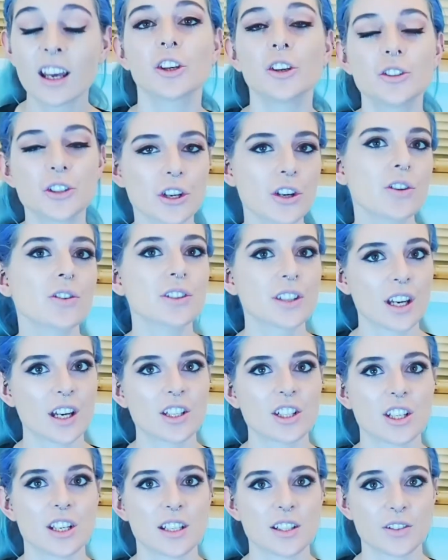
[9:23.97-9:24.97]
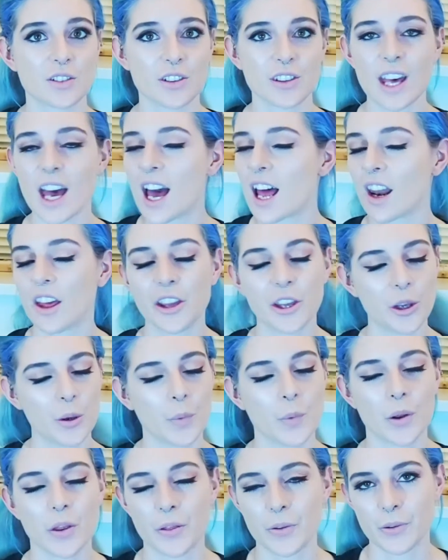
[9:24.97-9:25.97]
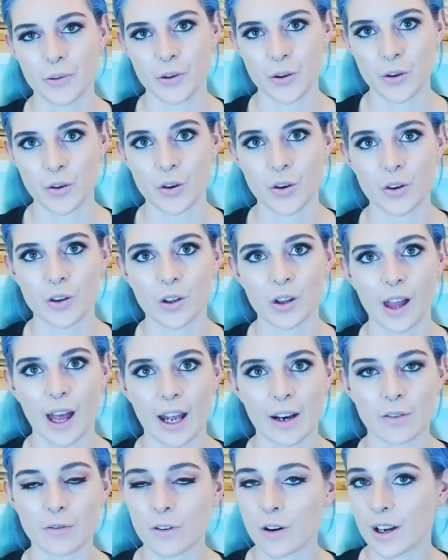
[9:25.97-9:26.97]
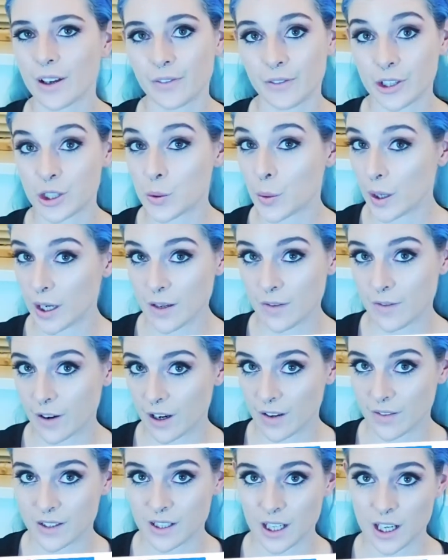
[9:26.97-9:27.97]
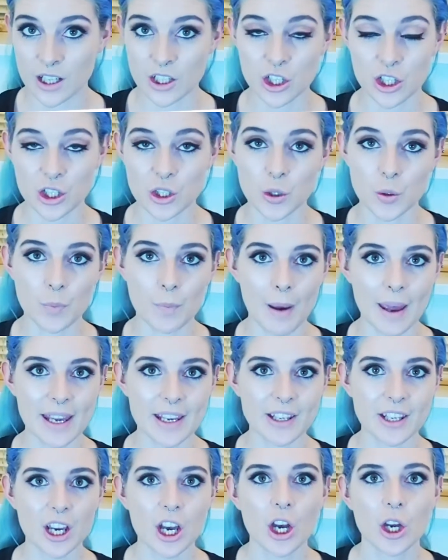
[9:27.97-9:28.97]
You do your searches through there like you would through Google, and for every 25 searches you make,